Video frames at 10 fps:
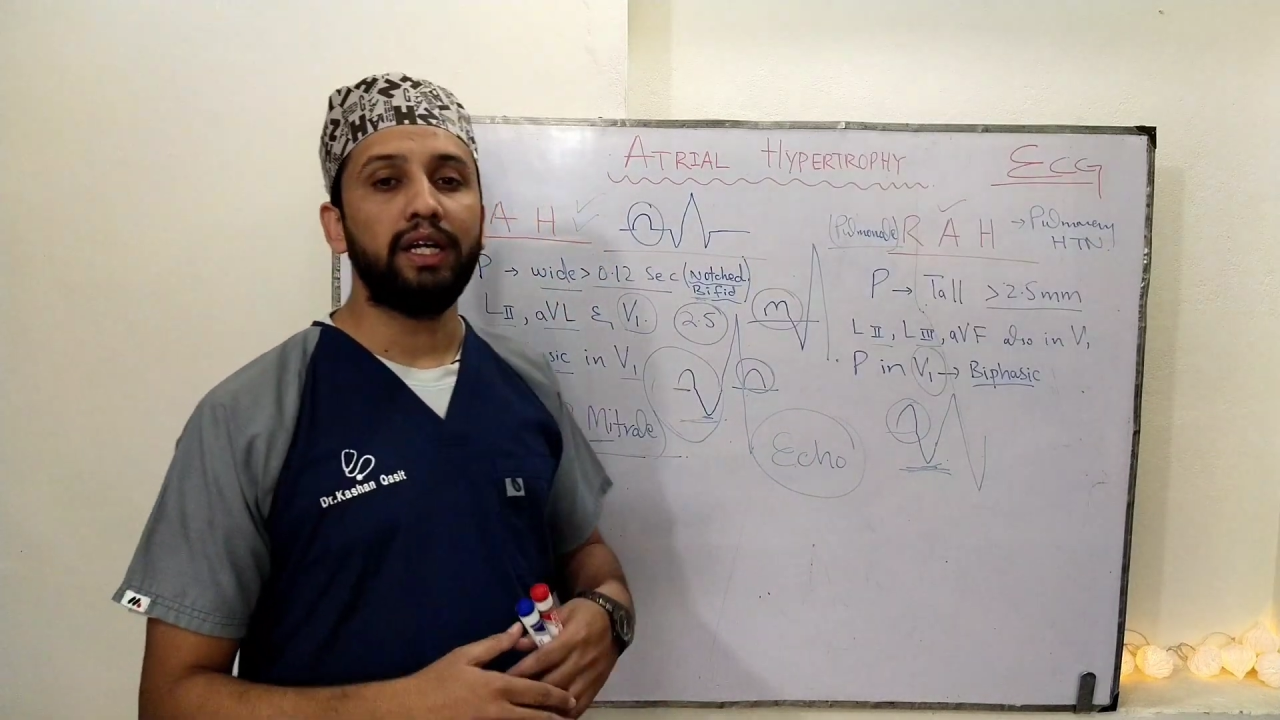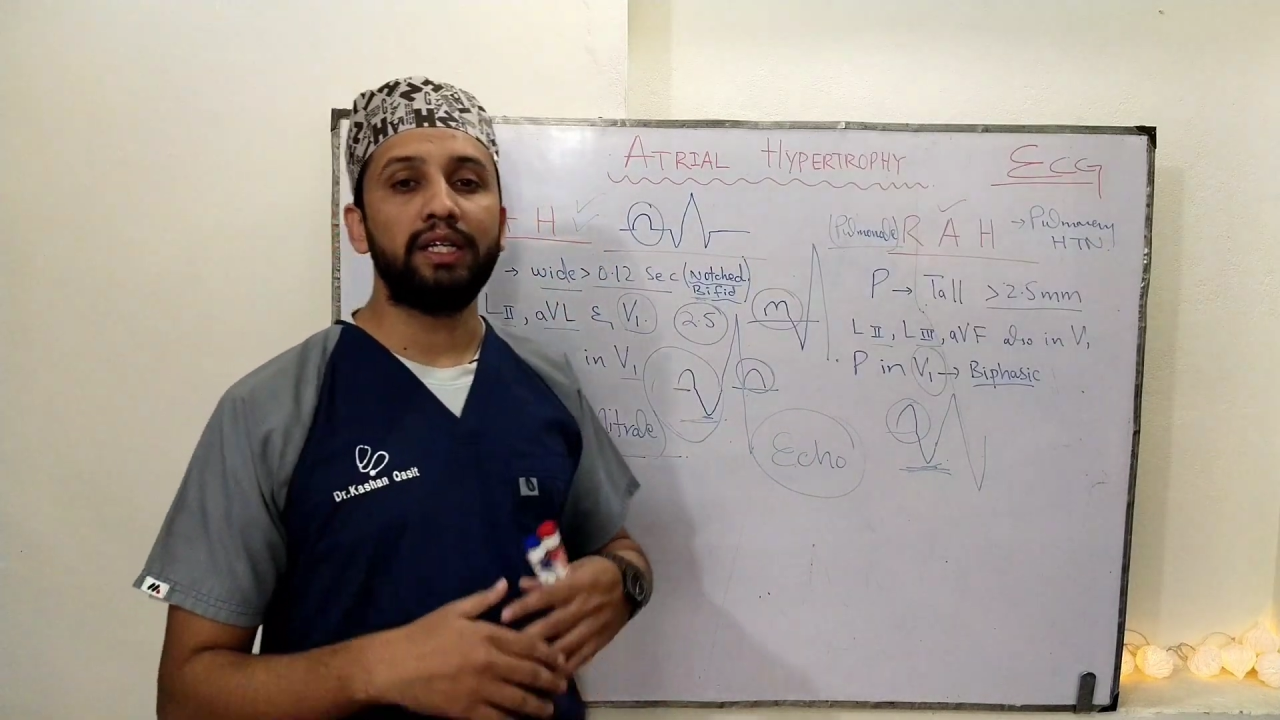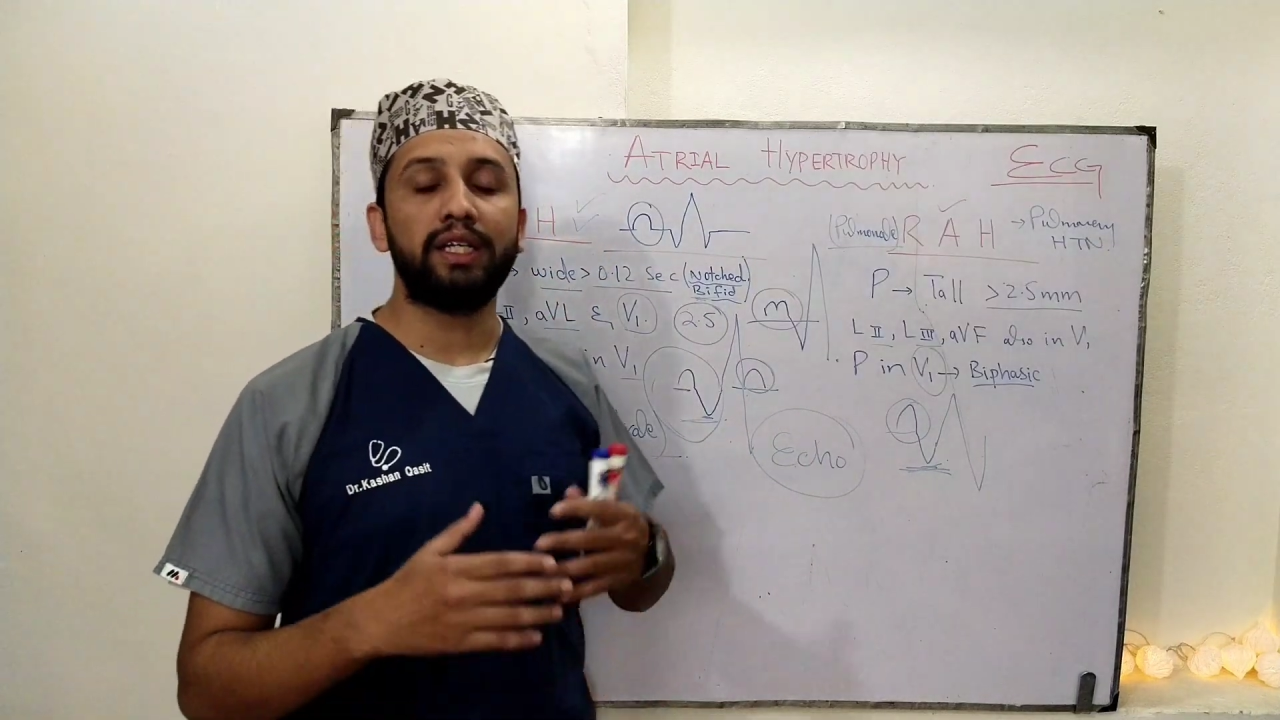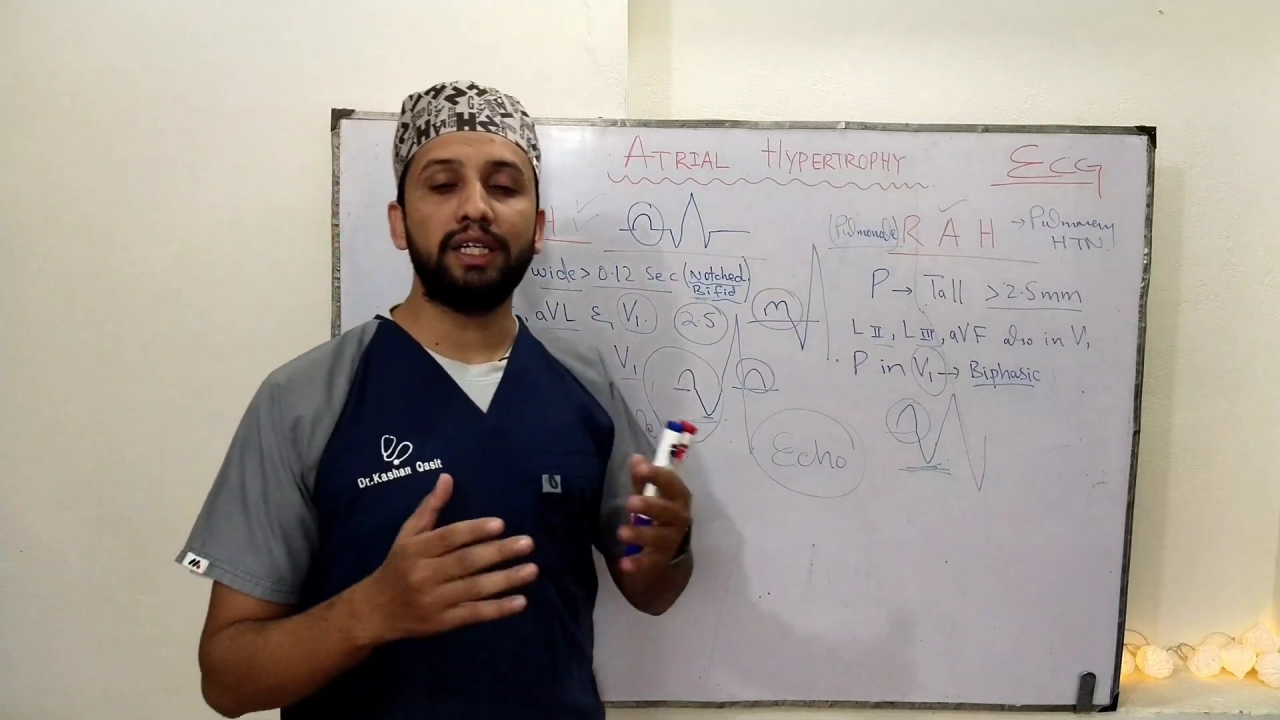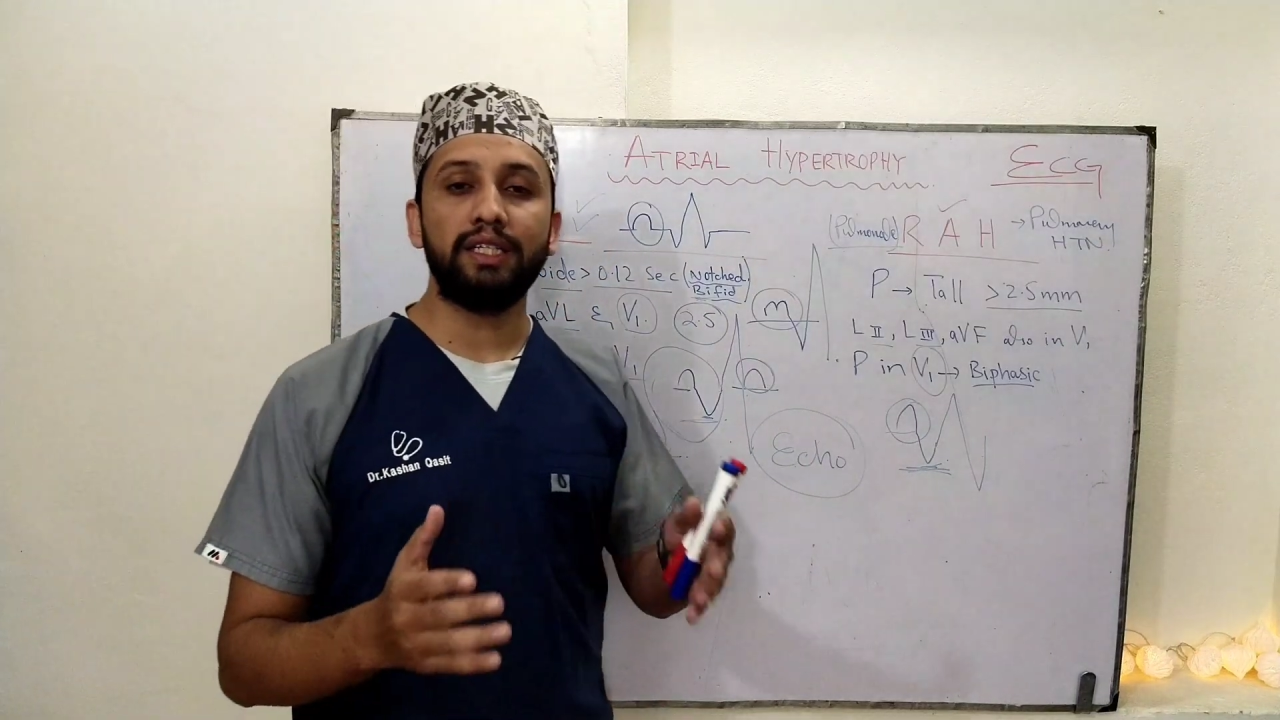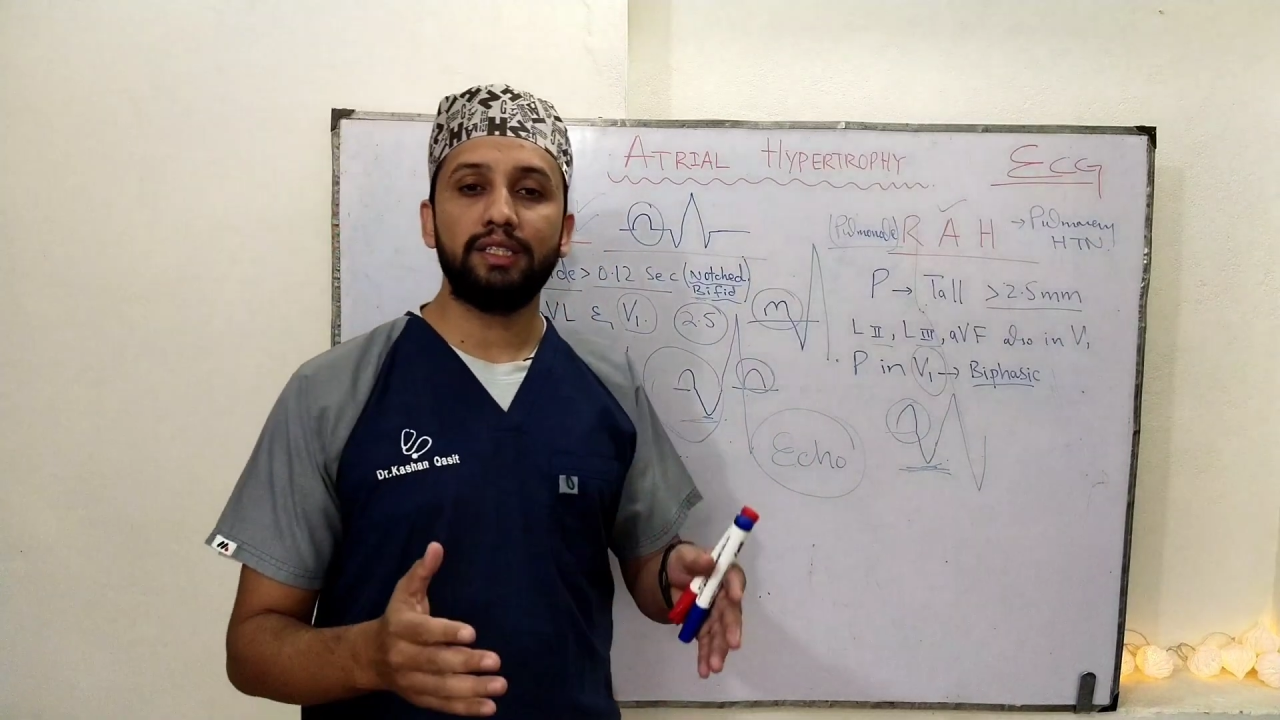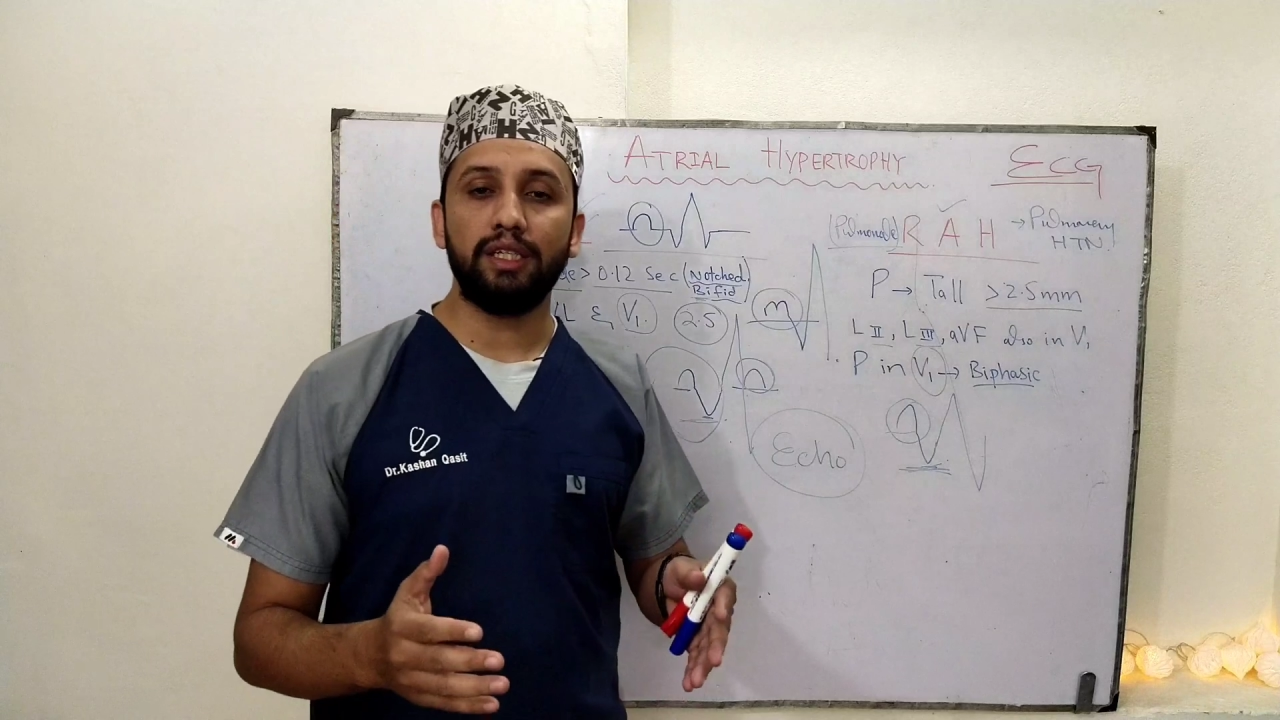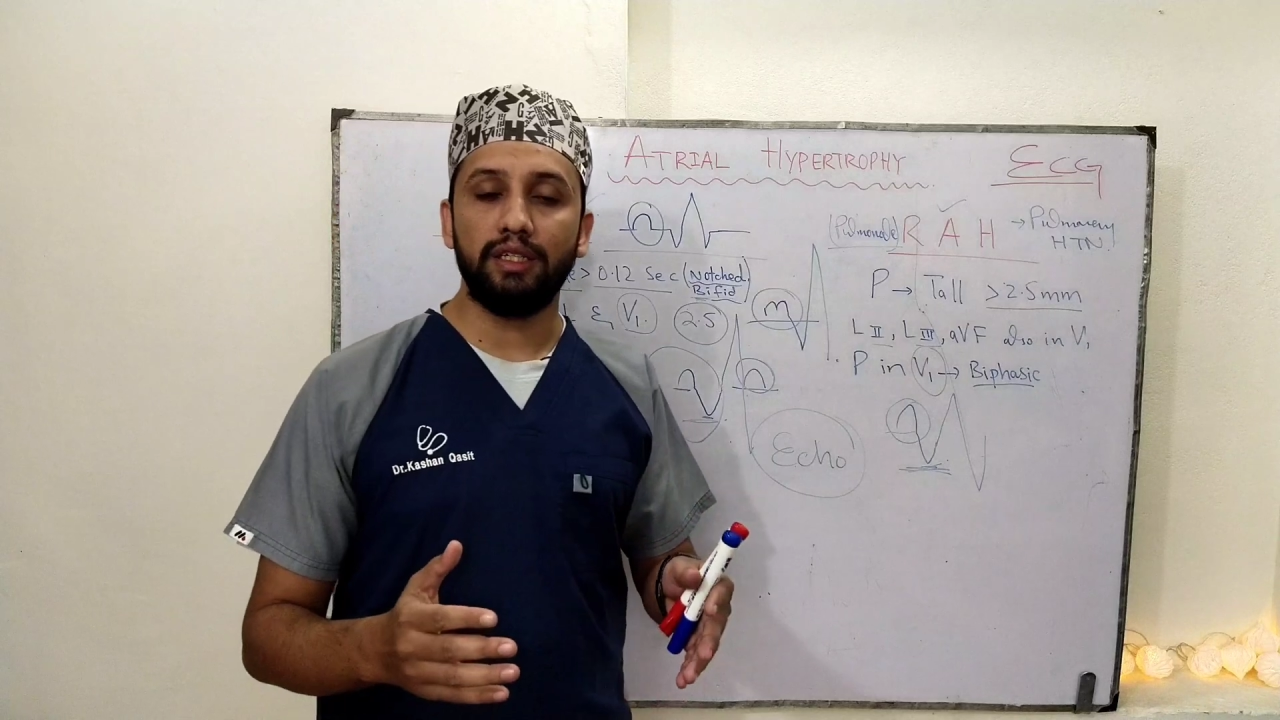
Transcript: increased